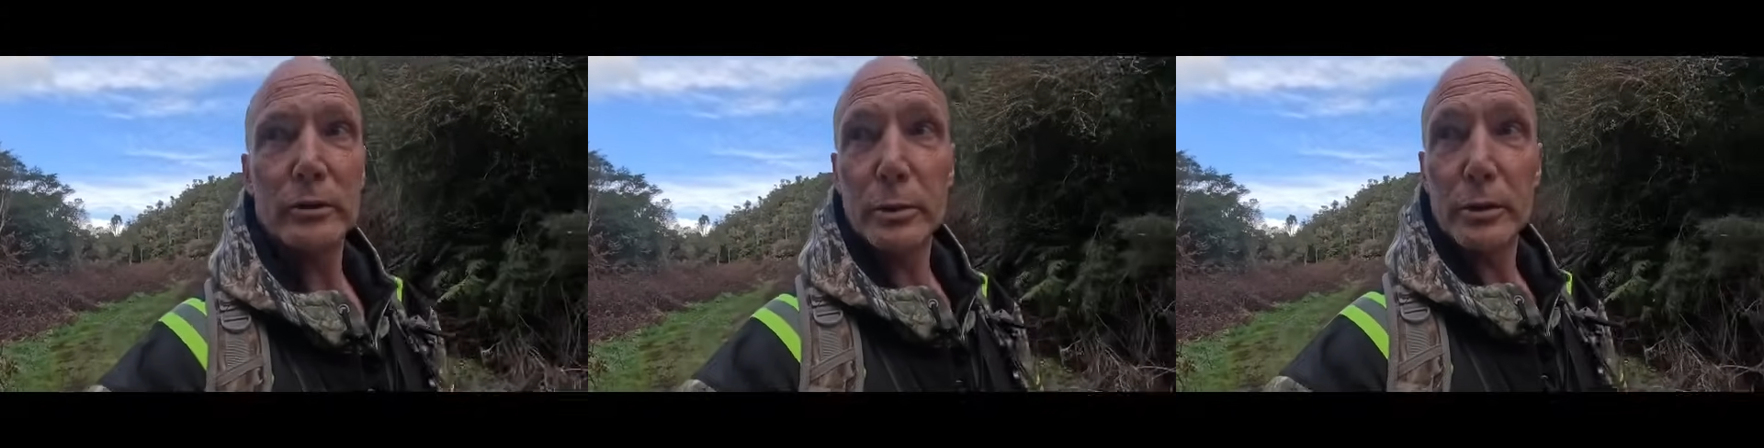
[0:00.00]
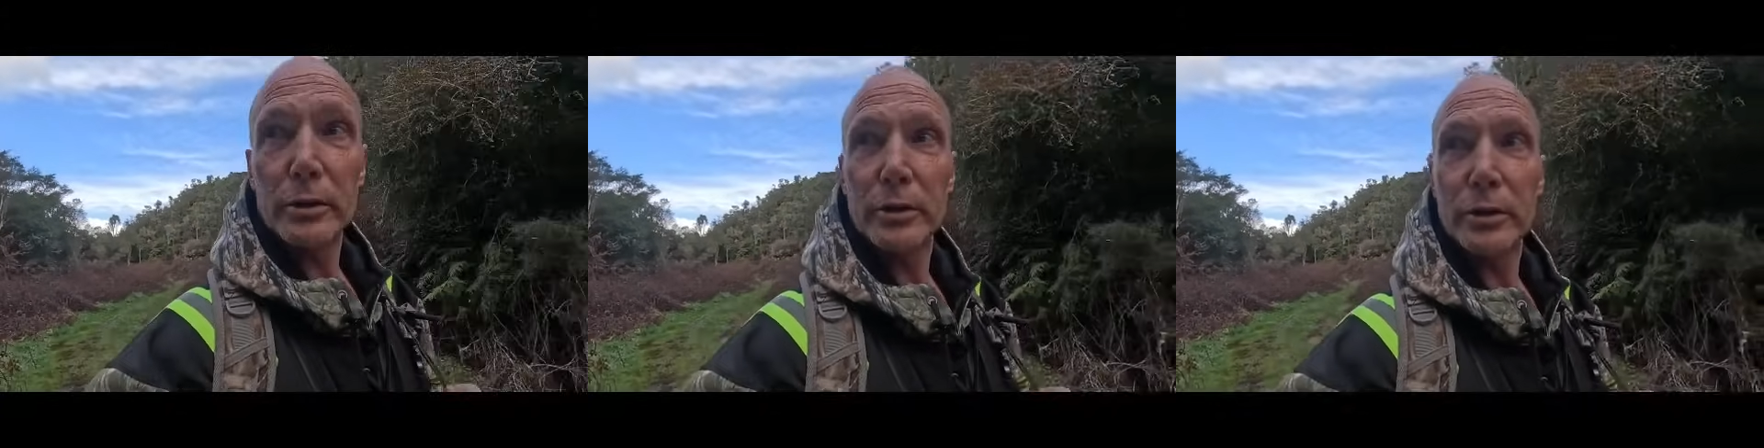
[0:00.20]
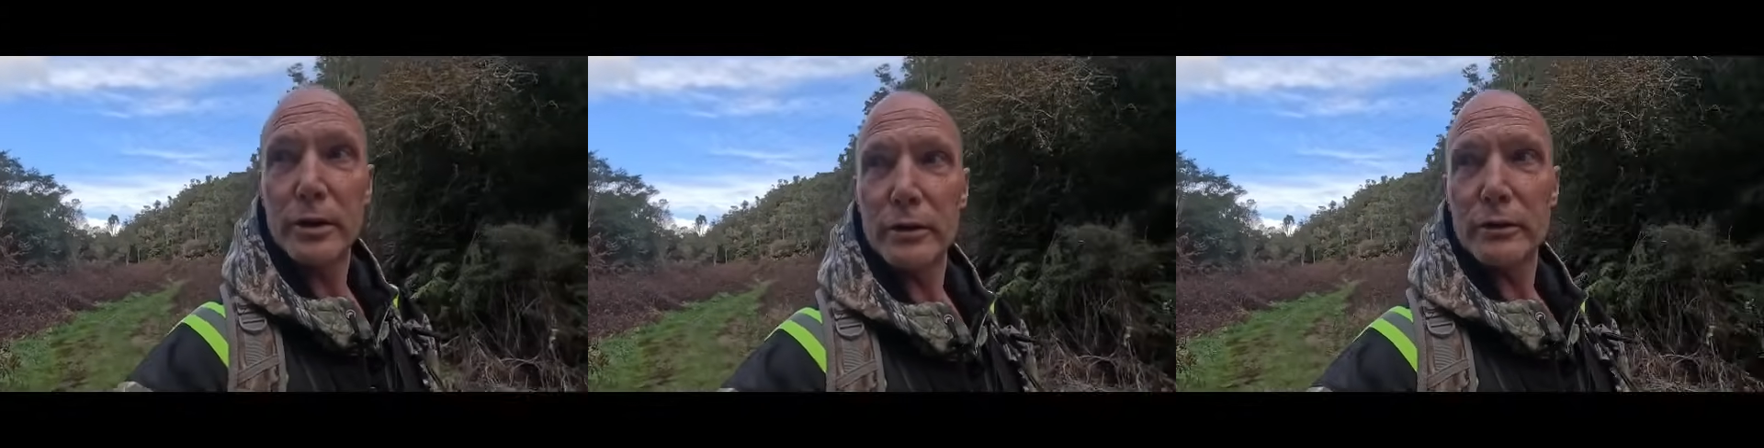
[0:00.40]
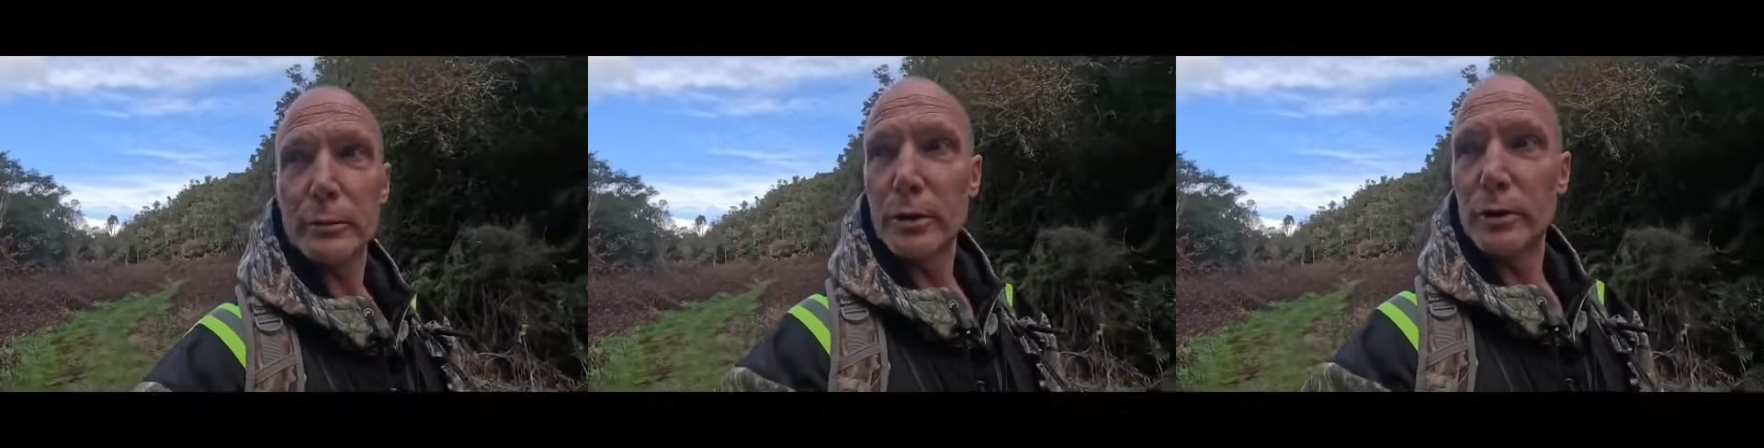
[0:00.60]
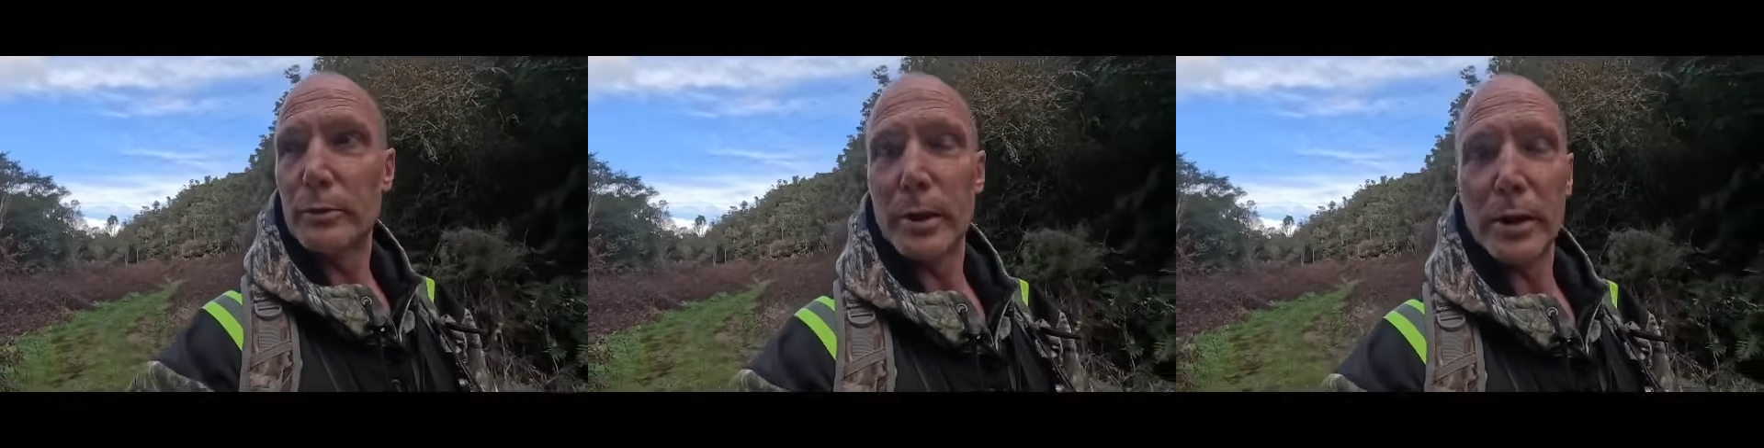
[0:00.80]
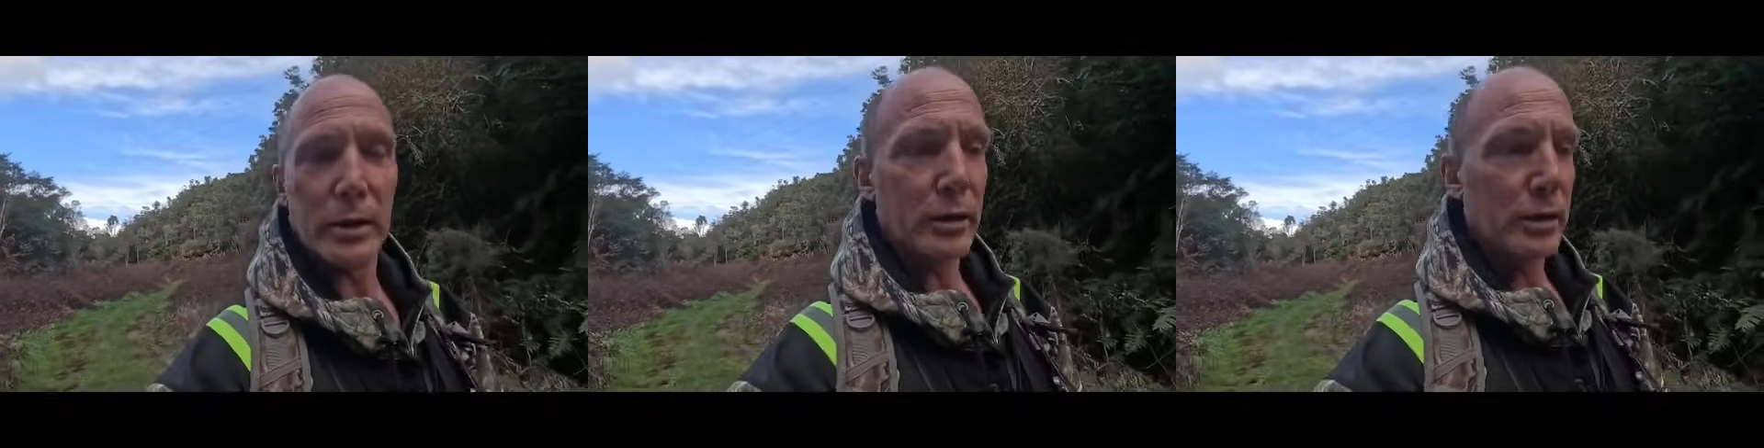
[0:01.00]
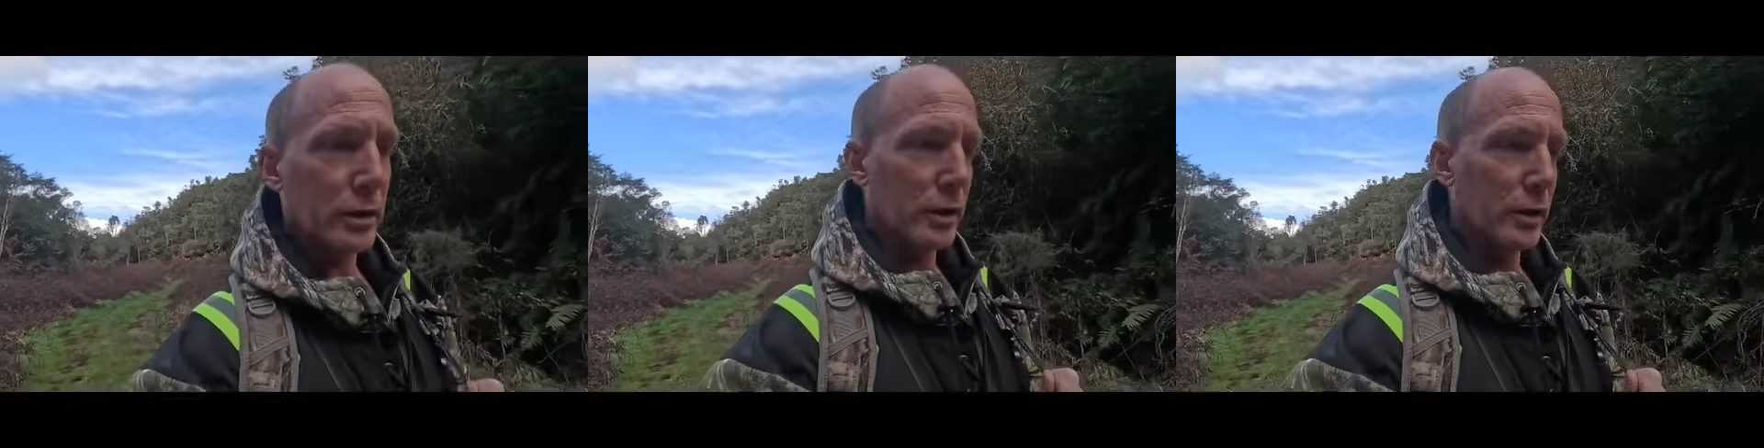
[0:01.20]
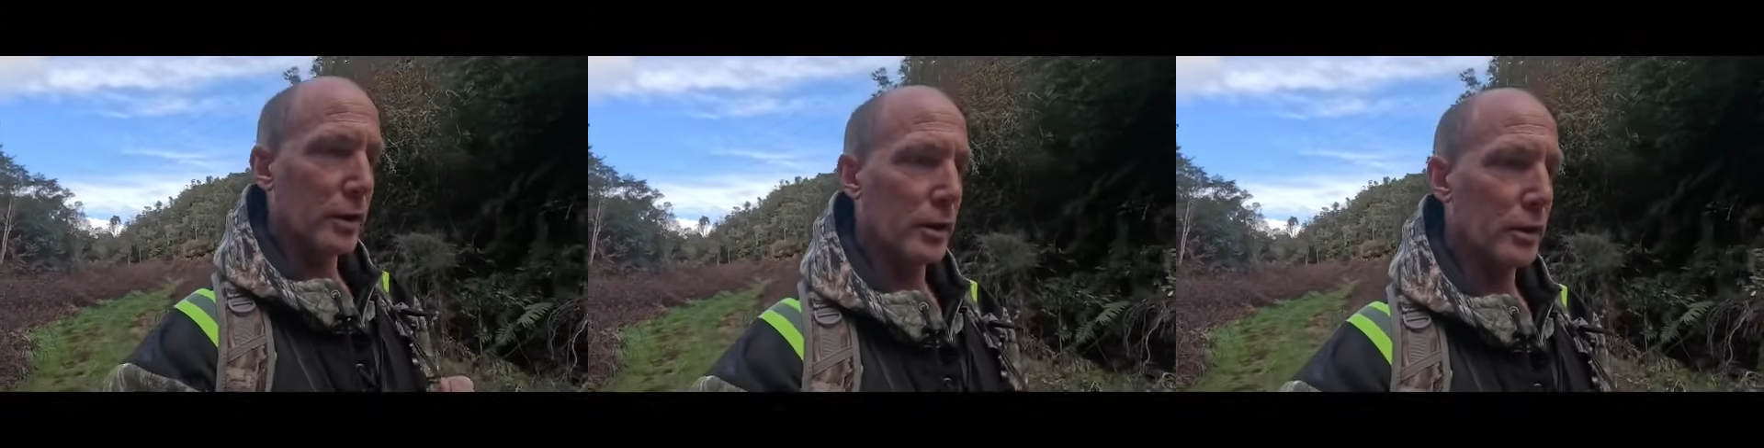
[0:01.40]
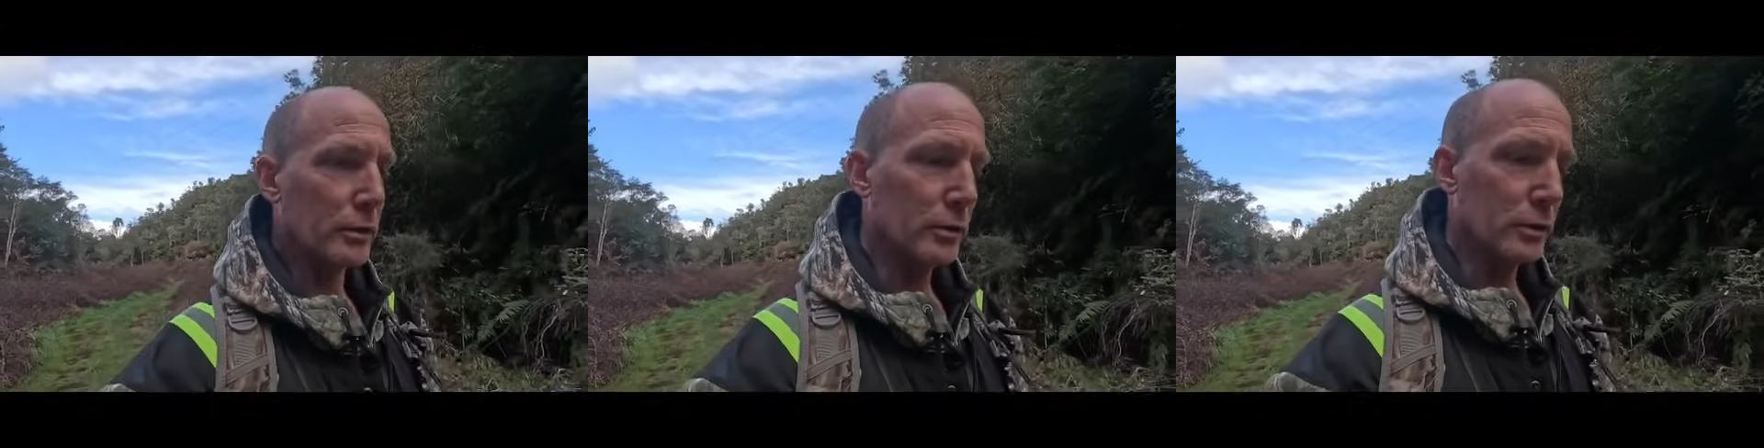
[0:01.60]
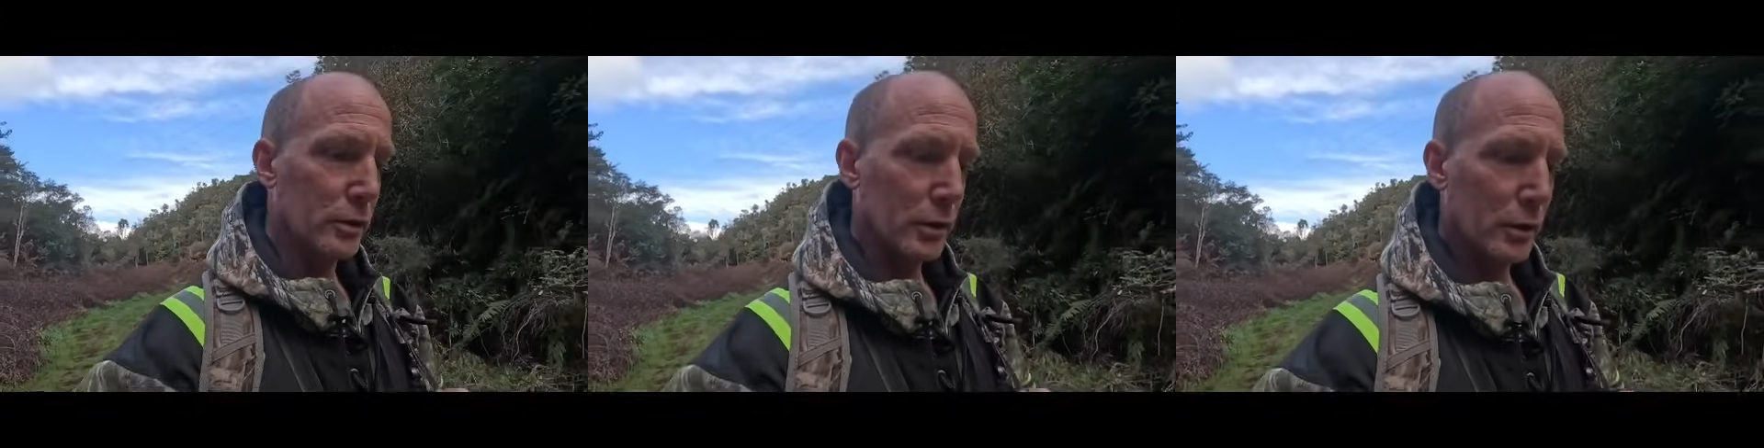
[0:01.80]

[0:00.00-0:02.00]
but the deer have moved back in again now.